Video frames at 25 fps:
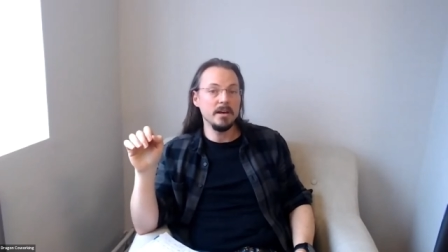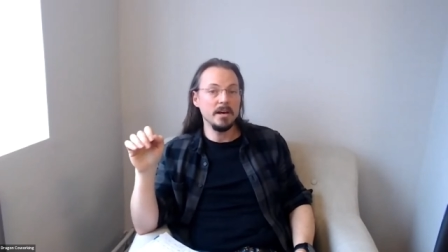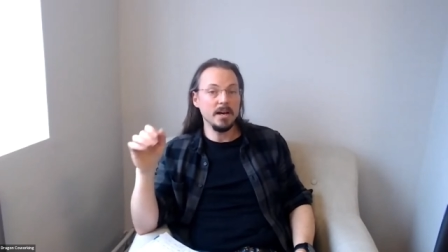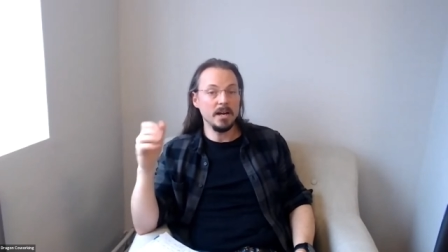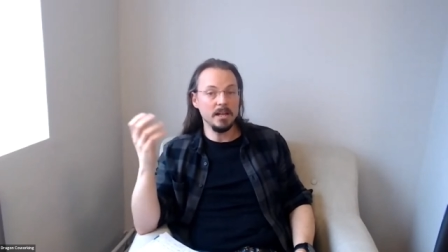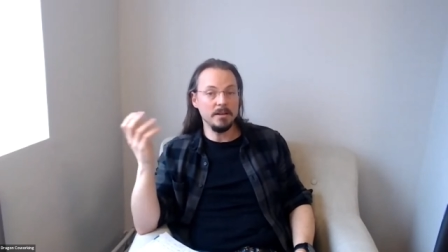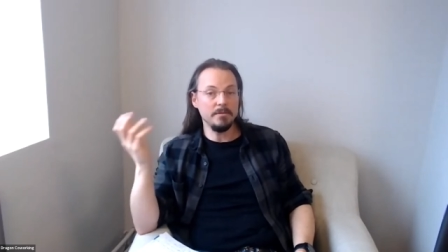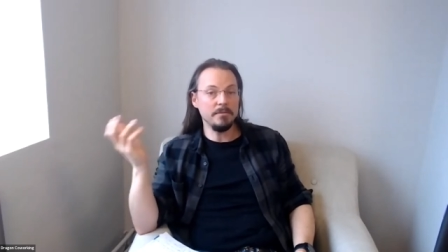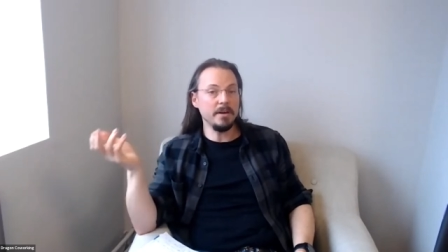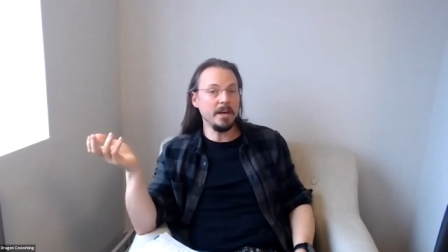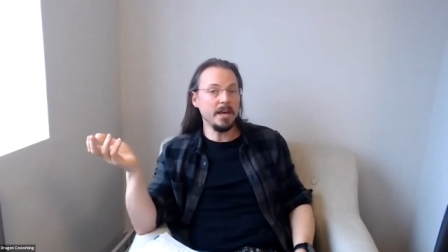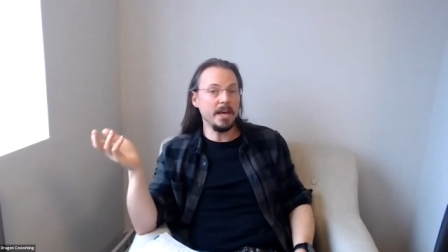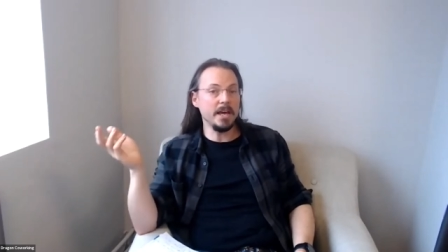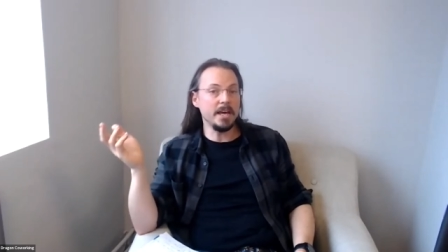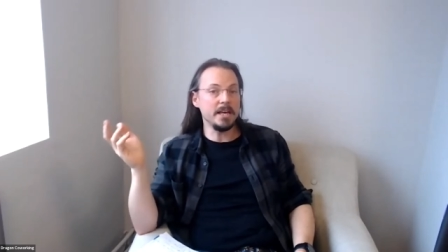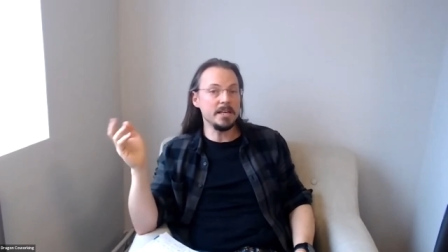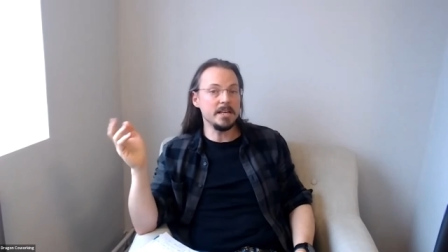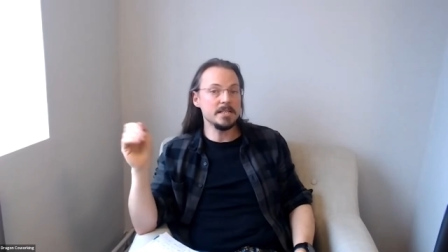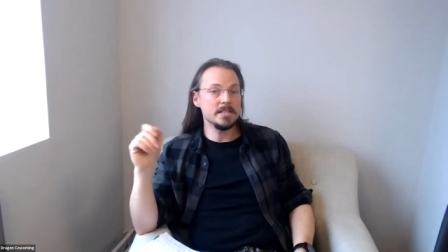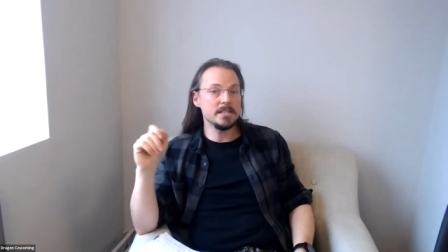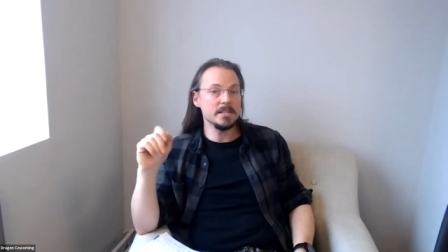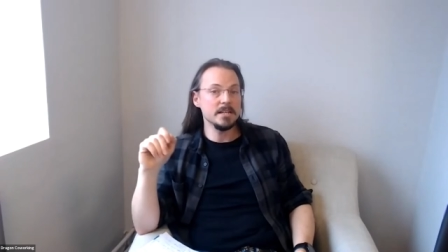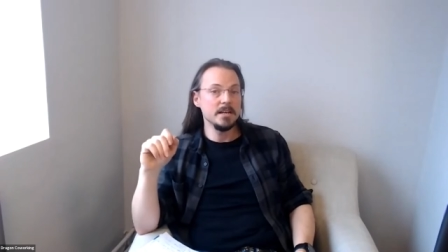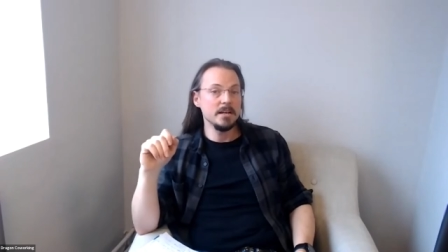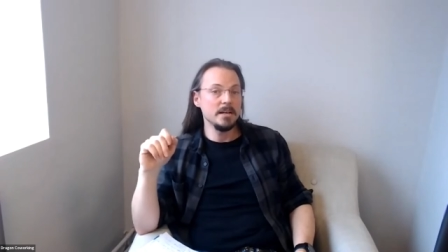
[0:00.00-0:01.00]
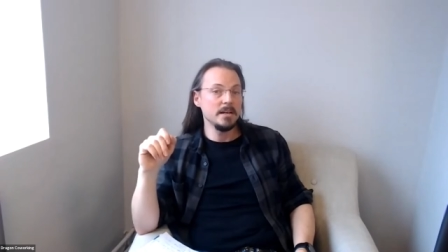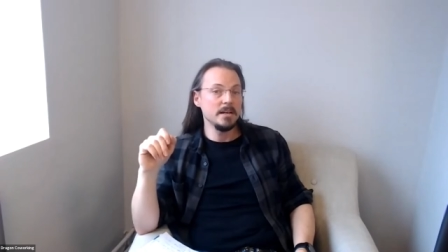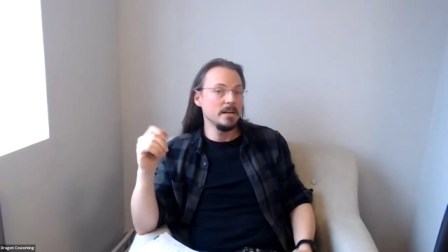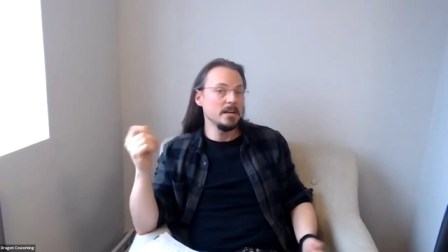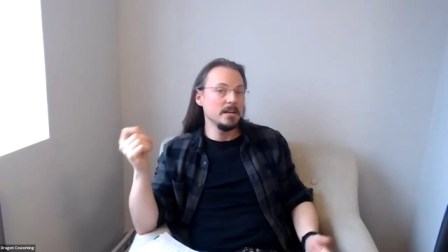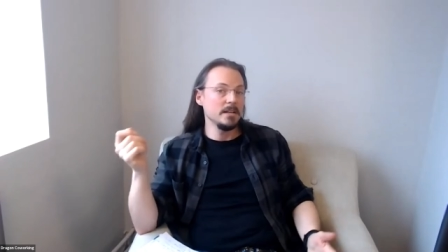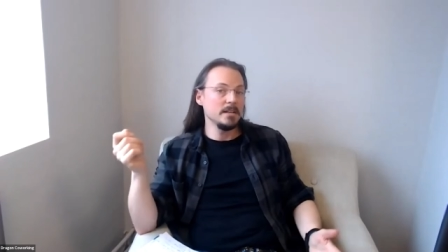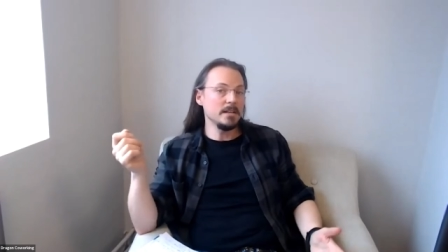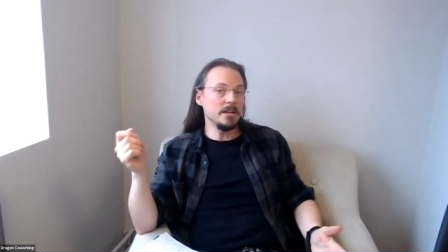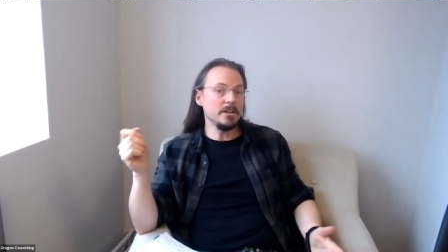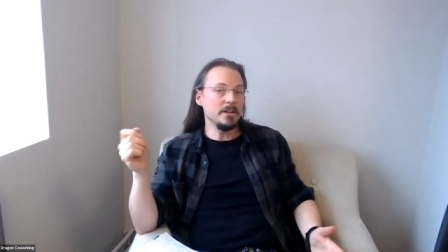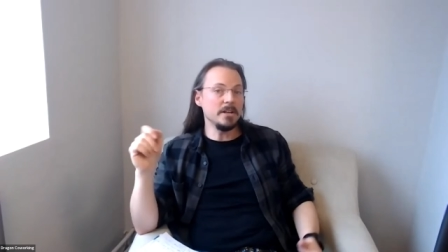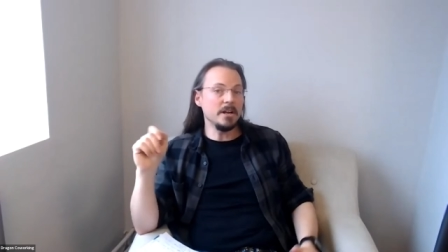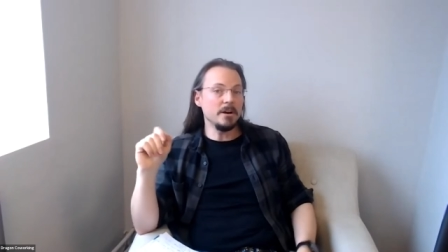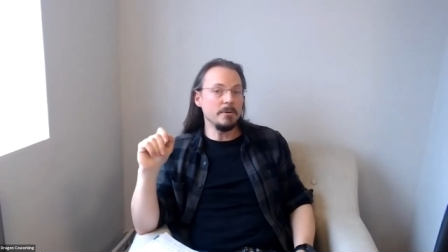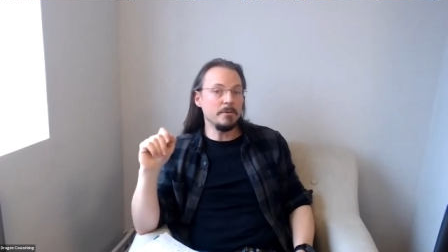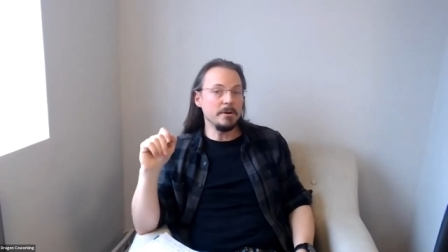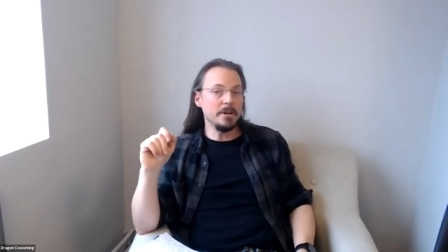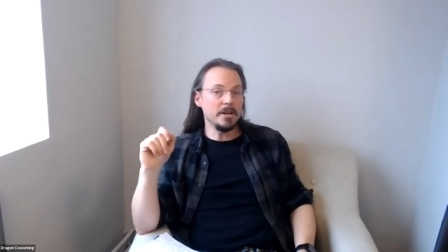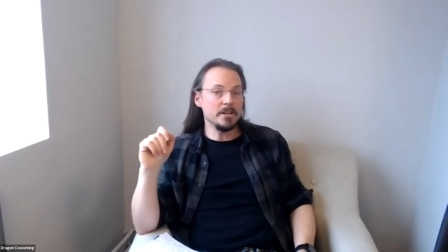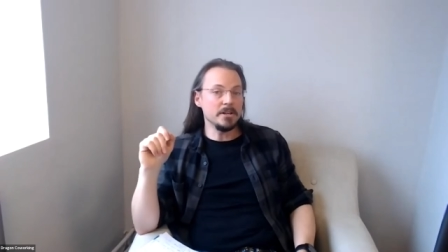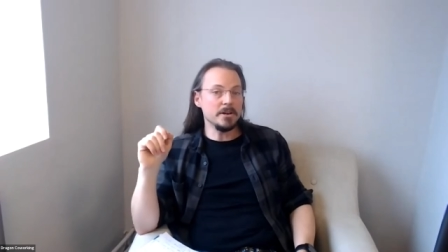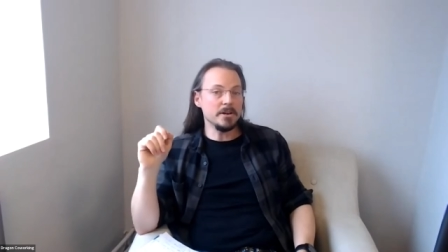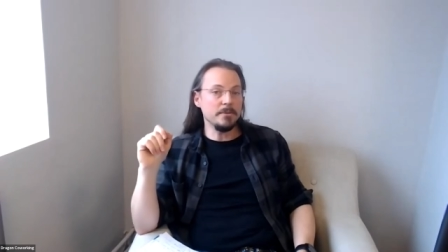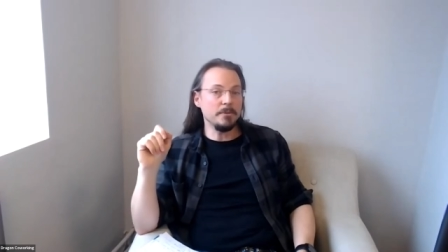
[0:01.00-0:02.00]
And if it is, then you know
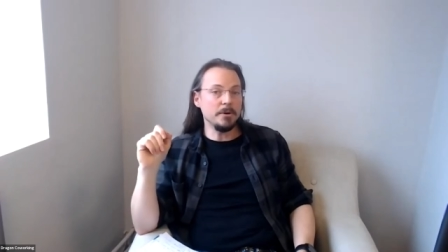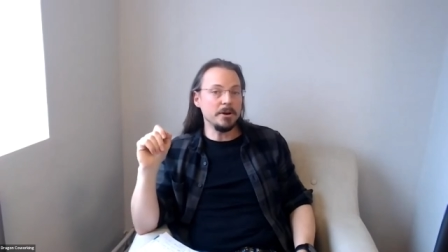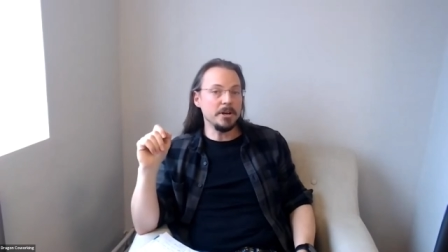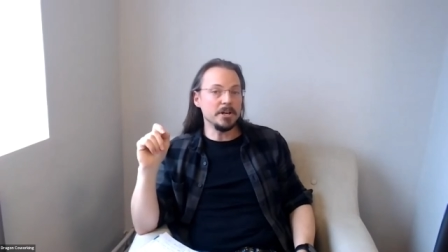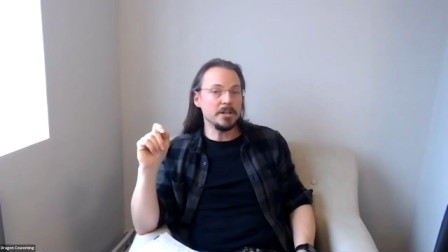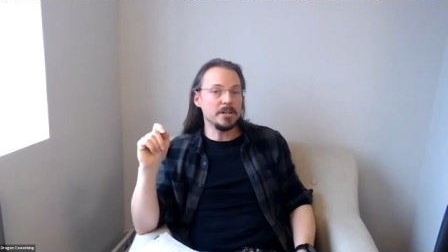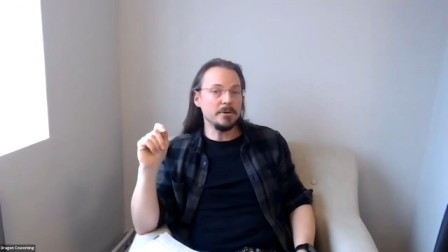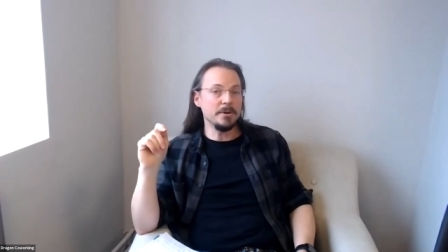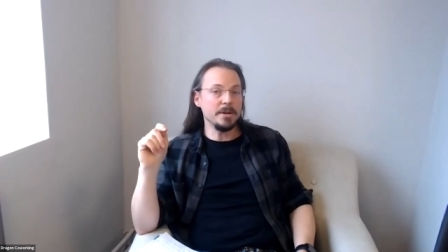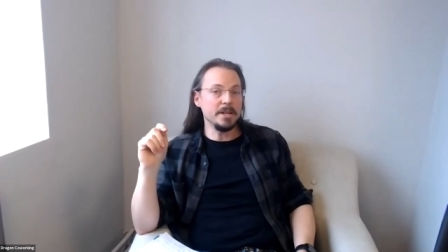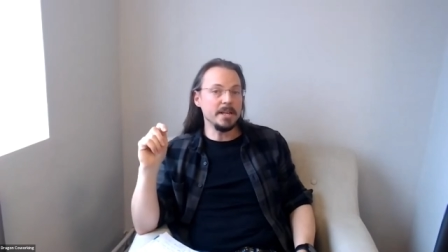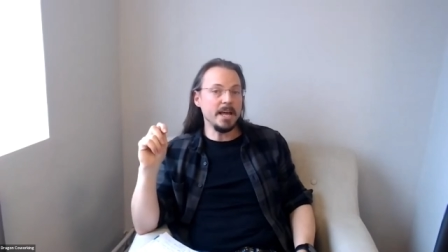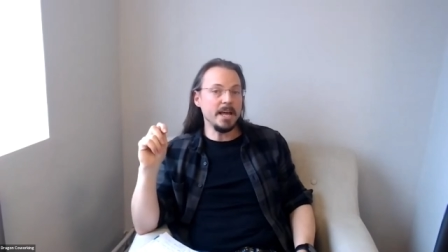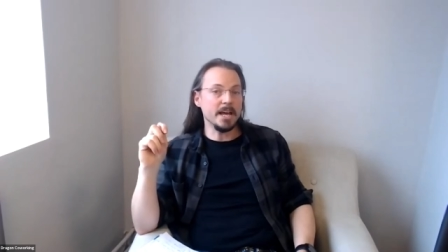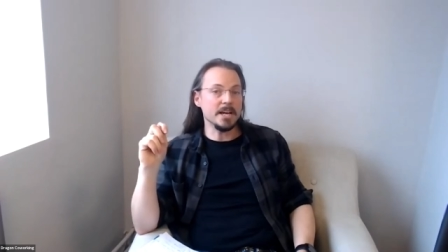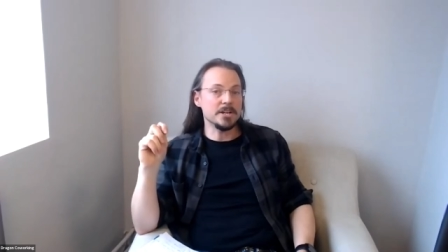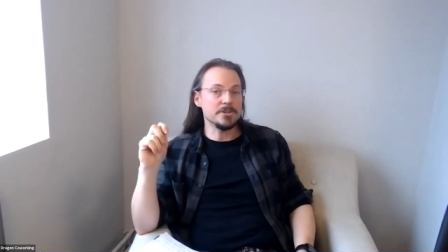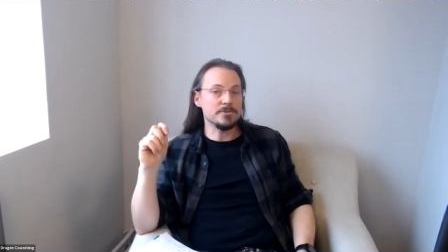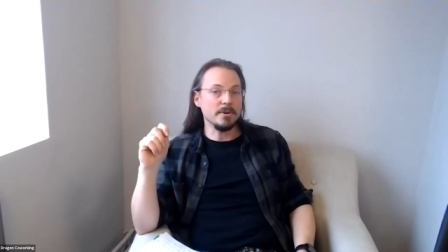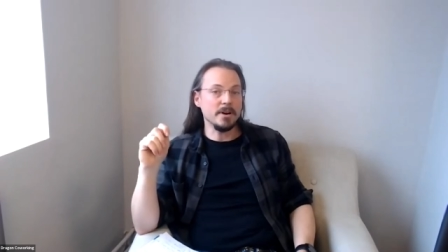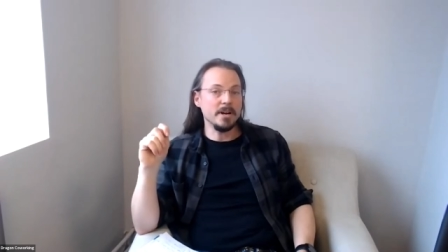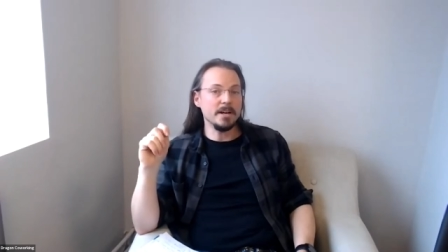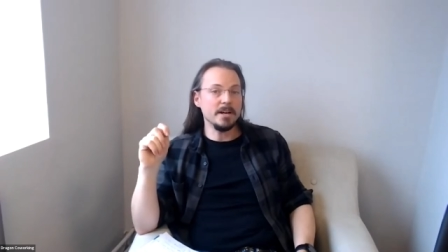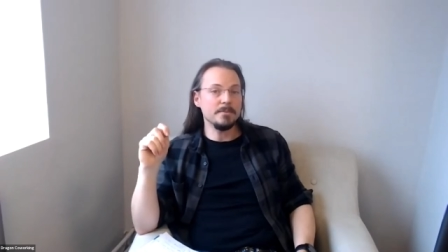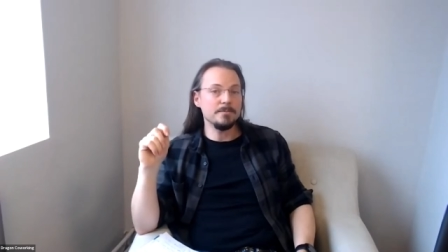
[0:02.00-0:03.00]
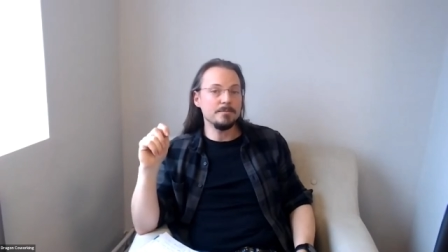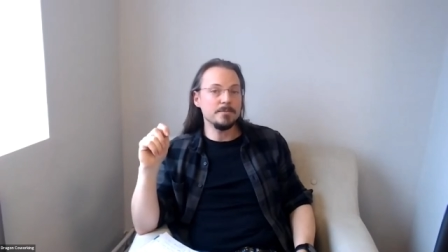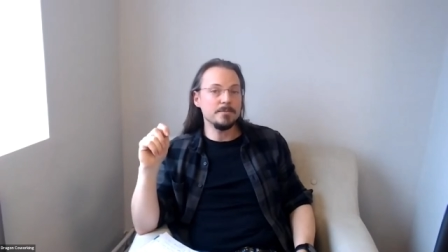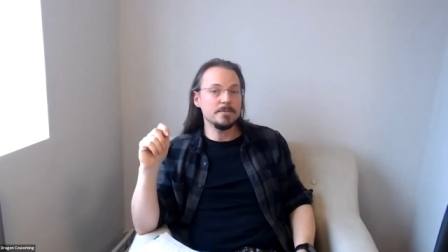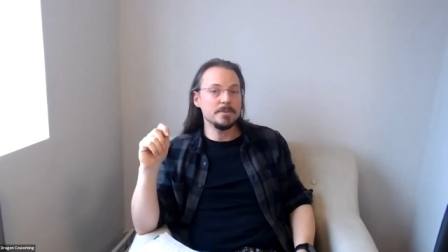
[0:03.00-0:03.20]
what you're doing next, right?